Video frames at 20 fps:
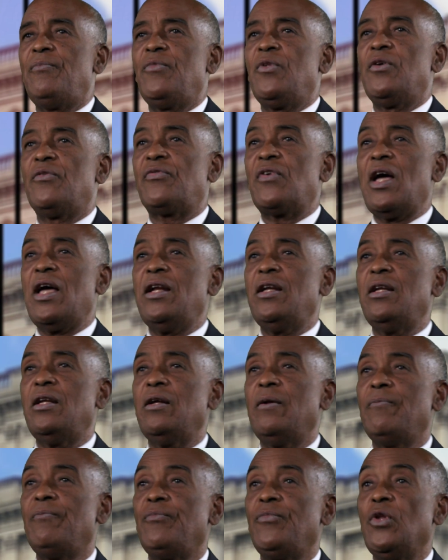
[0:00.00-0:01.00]
Friend,
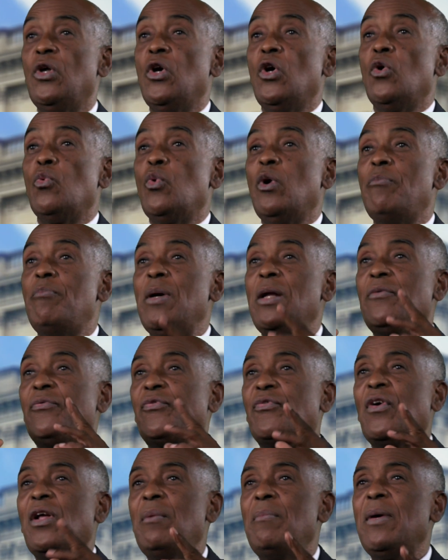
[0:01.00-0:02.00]
we've been
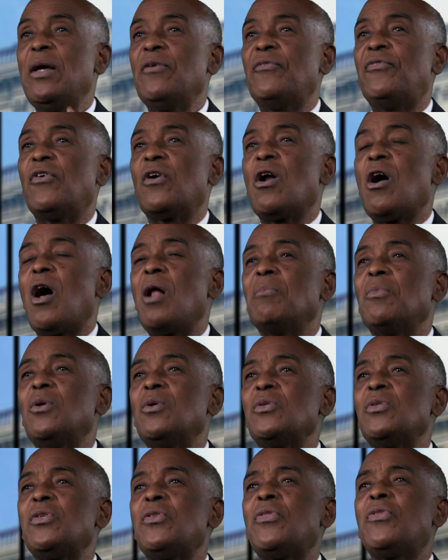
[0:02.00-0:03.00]
filming for
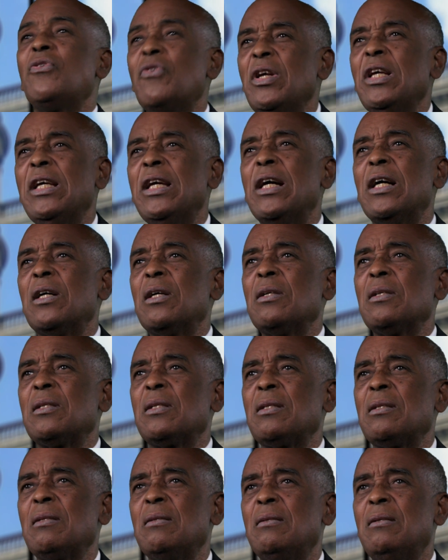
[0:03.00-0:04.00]
almost 3
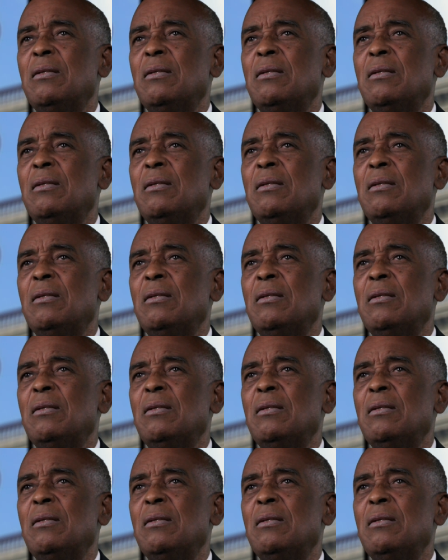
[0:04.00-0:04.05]
years.